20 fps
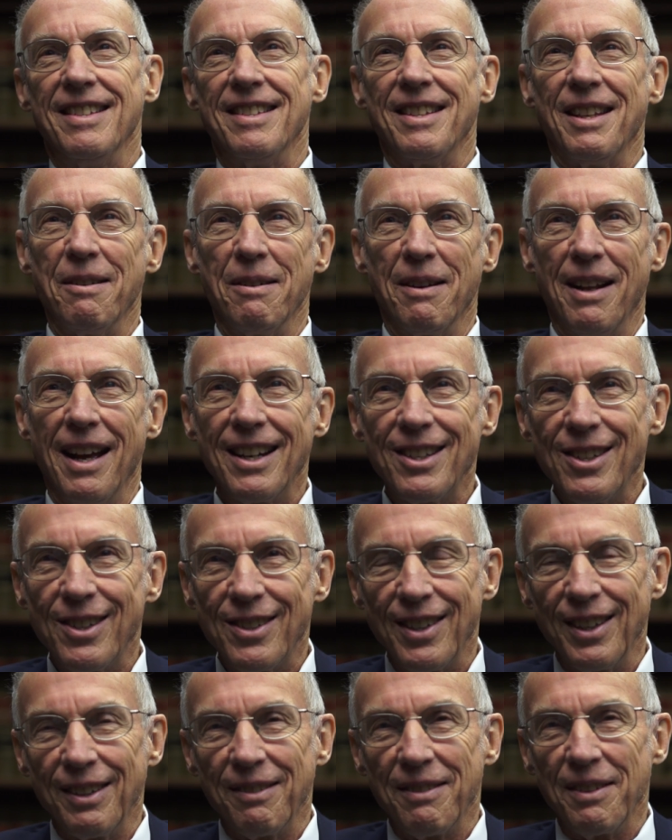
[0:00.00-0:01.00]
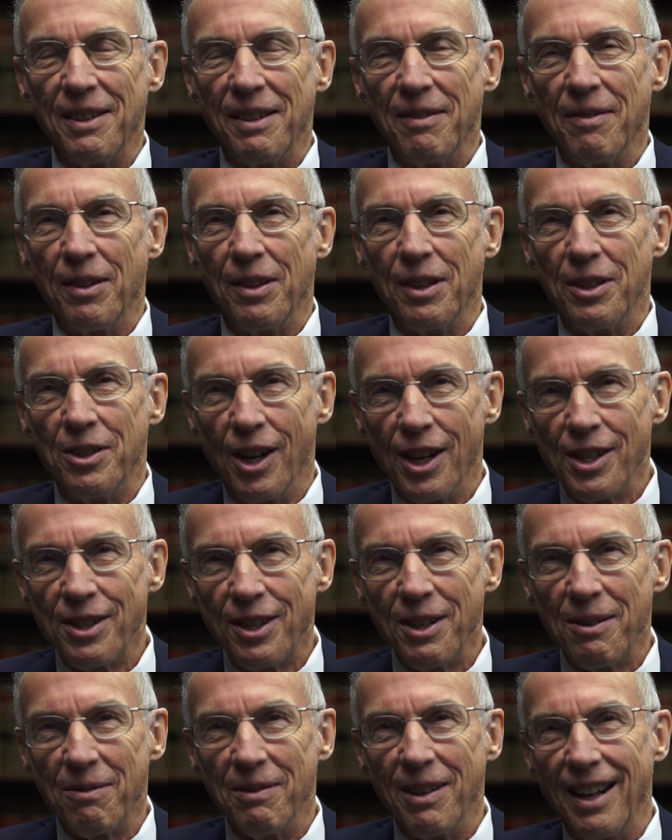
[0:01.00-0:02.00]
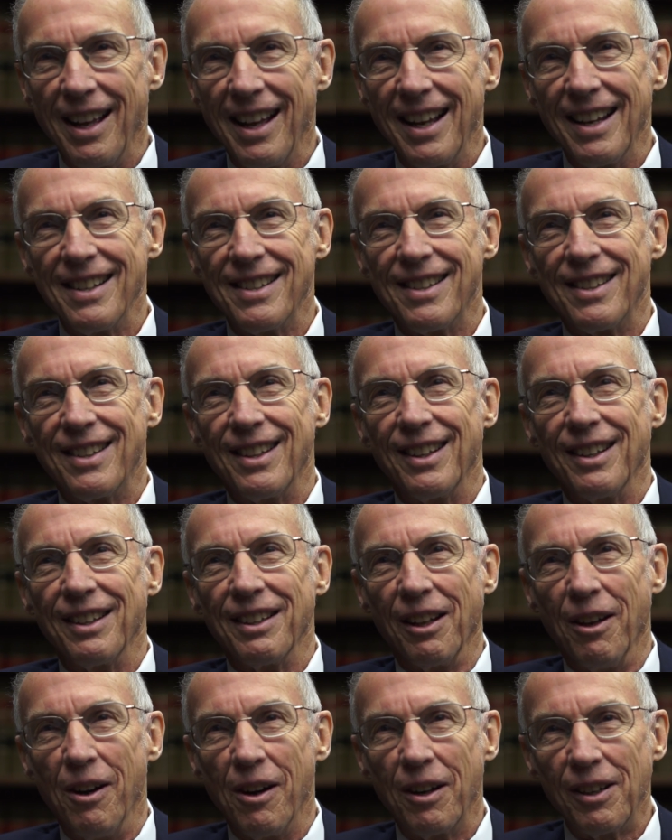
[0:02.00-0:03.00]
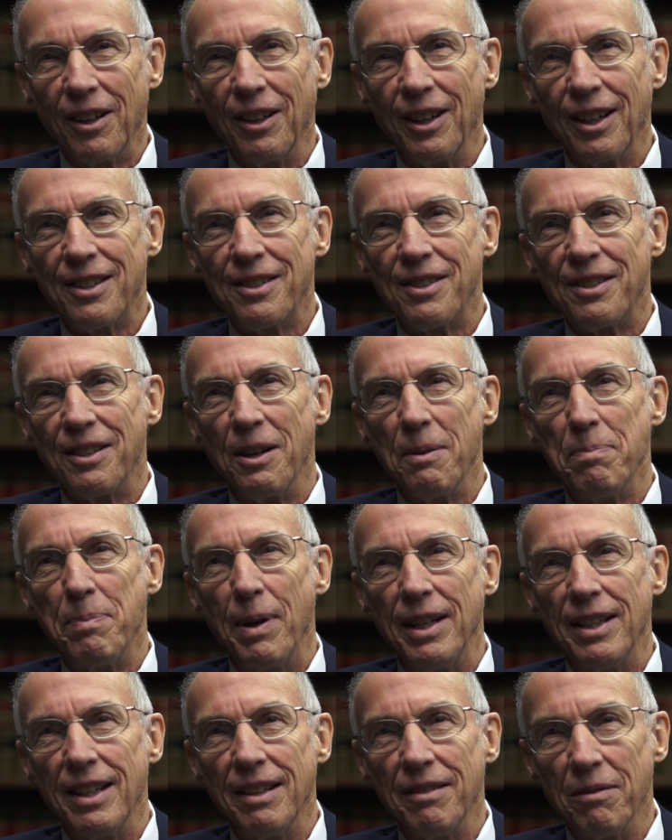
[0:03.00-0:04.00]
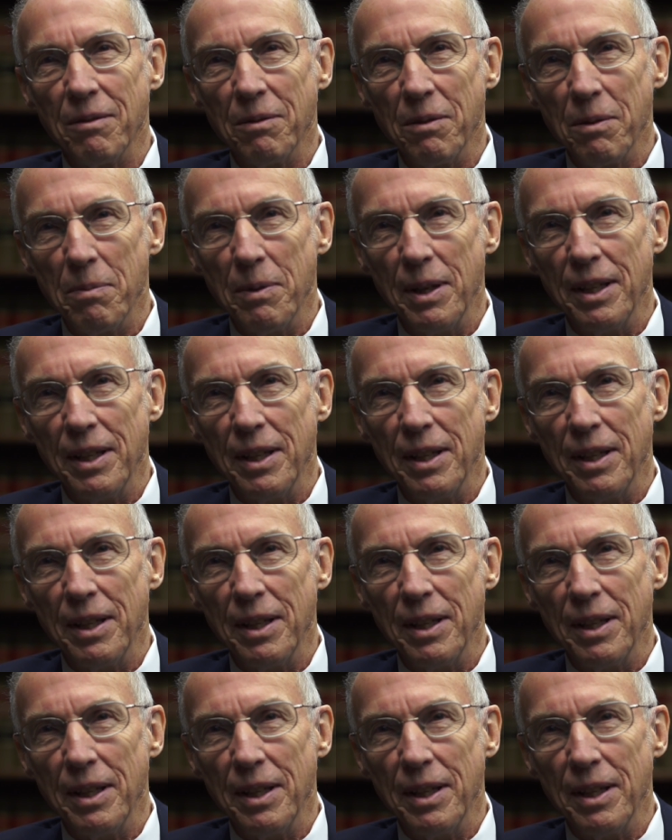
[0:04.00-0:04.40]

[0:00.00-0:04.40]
they would the justice would ask the law clerks their opinion.